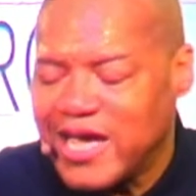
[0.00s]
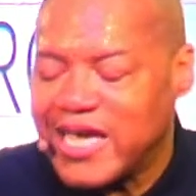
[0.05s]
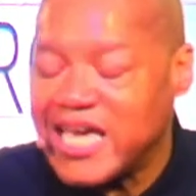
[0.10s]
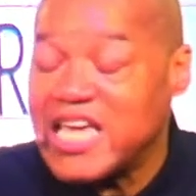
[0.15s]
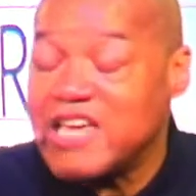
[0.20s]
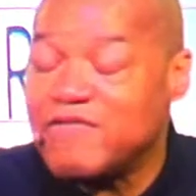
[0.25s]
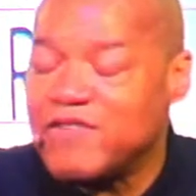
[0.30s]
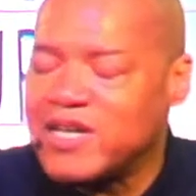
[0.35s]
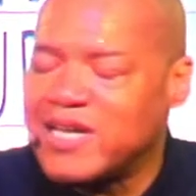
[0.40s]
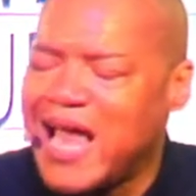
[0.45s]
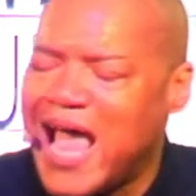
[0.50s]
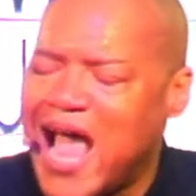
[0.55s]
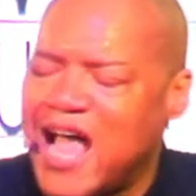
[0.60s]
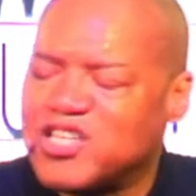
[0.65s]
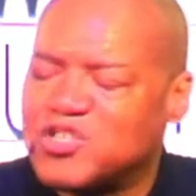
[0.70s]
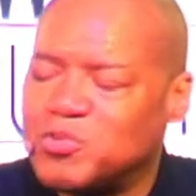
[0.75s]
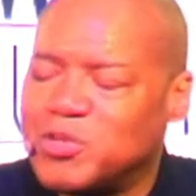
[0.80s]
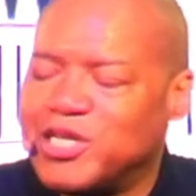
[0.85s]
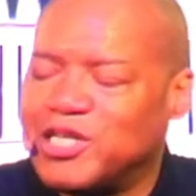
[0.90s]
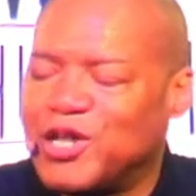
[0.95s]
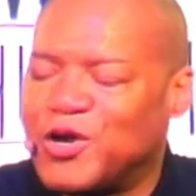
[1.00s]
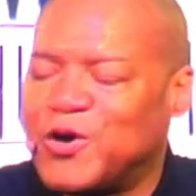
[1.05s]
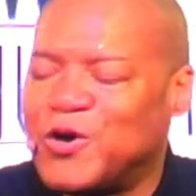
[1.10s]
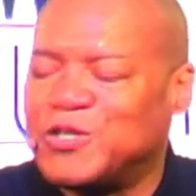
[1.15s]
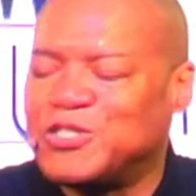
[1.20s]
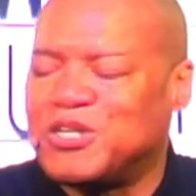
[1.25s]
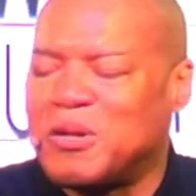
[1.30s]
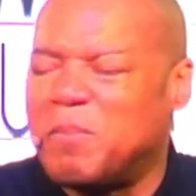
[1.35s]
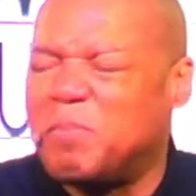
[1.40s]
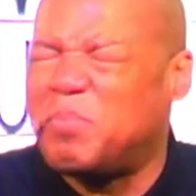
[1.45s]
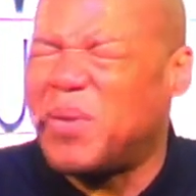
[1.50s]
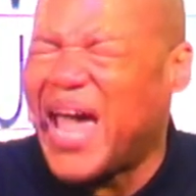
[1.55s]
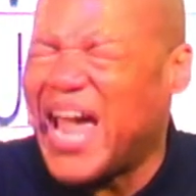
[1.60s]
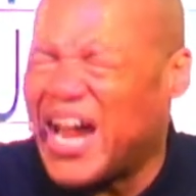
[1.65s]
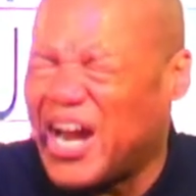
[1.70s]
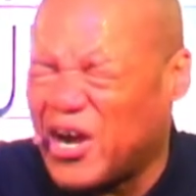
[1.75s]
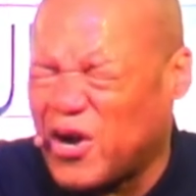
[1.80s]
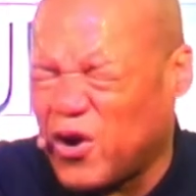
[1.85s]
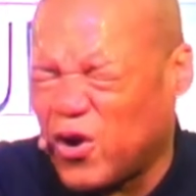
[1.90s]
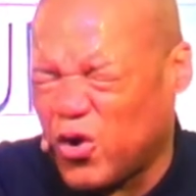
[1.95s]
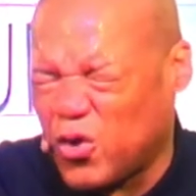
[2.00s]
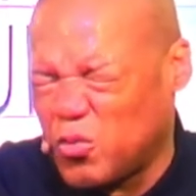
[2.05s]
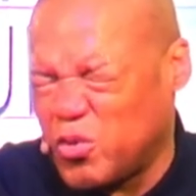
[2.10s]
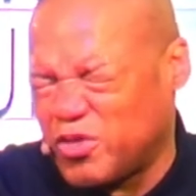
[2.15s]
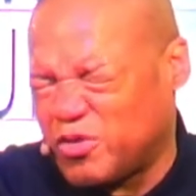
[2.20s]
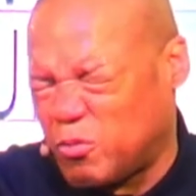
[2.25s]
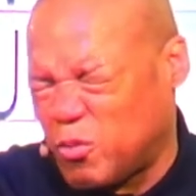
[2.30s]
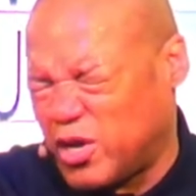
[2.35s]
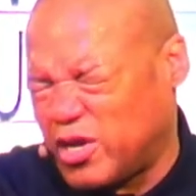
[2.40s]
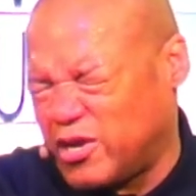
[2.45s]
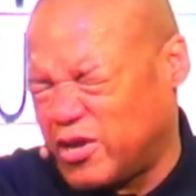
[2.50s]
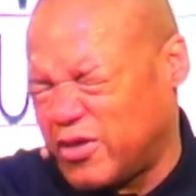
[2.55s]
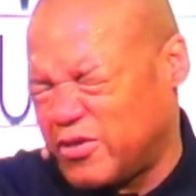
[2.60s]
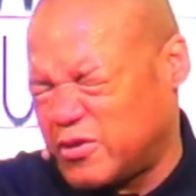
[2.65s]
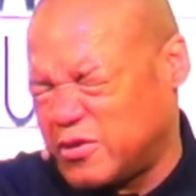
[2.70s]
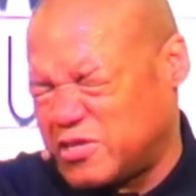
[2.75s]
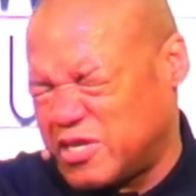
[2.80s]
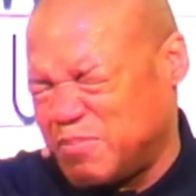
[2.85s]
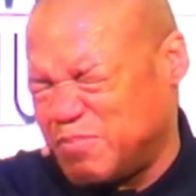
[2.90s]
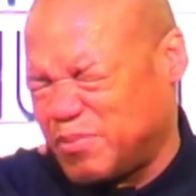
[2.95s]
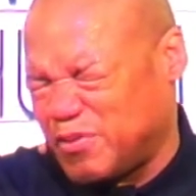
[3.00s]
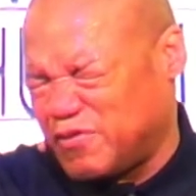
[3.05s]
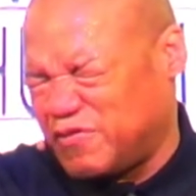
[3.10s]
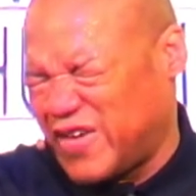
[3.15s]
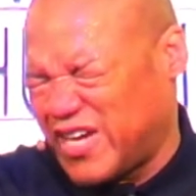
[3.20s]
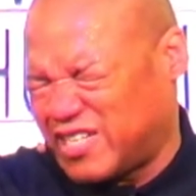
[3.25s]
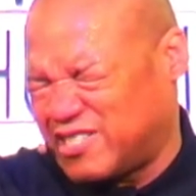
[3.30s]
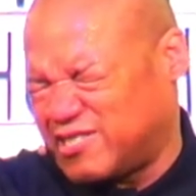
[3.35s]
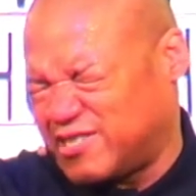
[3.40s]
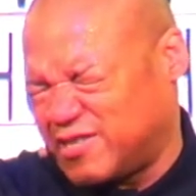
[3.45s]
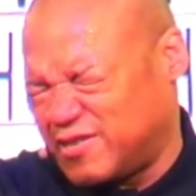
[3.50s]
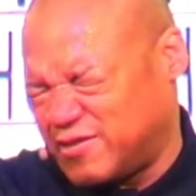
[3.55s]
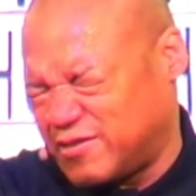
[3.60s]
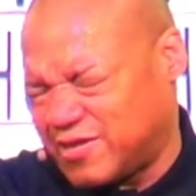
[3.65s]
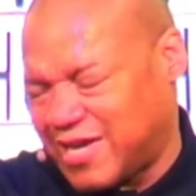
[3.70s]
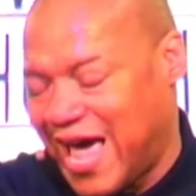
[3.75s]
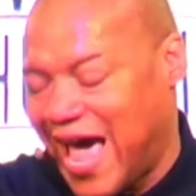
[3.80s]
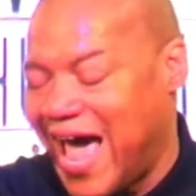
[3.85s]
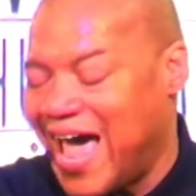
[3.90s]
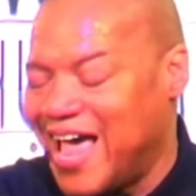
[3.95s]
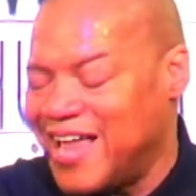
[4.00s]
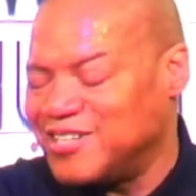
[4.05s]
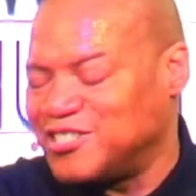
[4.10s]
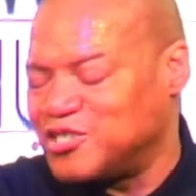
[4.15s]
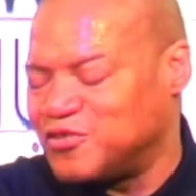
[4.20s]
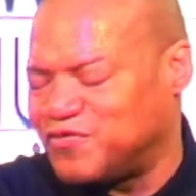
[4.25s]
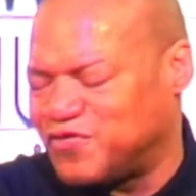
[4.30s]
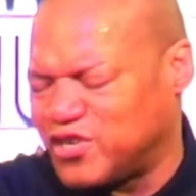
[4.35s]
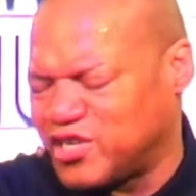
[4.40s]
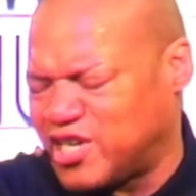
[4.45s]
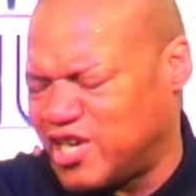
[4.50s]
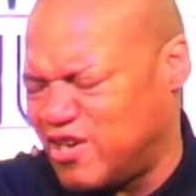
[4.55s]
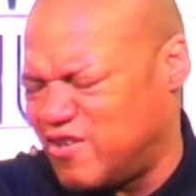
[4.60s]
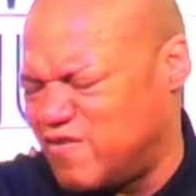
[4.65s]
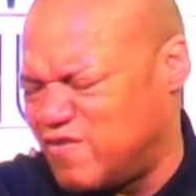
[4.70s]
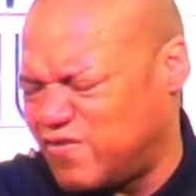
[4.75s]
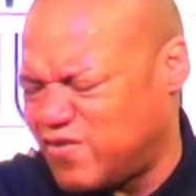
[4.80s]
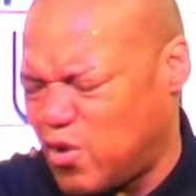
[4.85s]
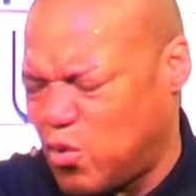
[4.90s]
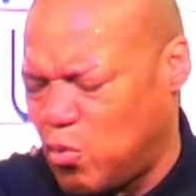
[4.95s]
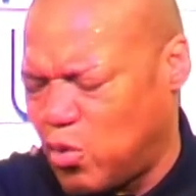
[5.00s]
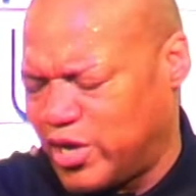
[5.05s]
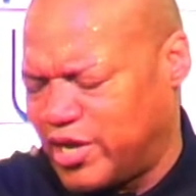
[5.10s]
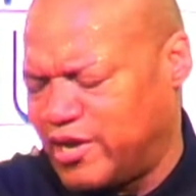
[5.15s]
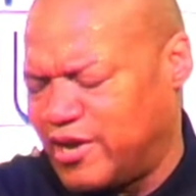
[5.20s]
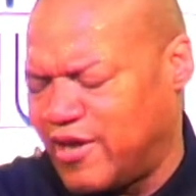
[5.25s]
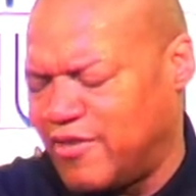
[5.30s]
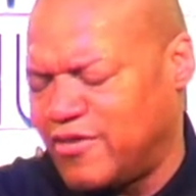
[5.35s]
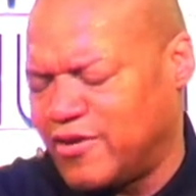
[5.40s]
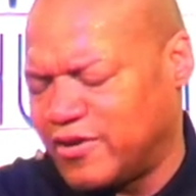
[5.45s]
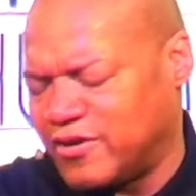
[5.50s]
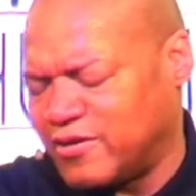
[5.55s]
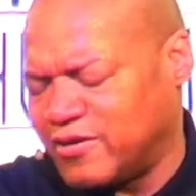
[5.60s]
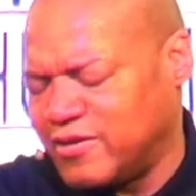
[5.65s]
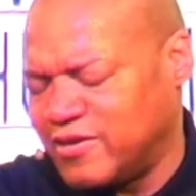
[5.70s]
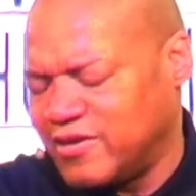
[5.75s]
even as we learn to bear with one another's imperfections and to forgive one another.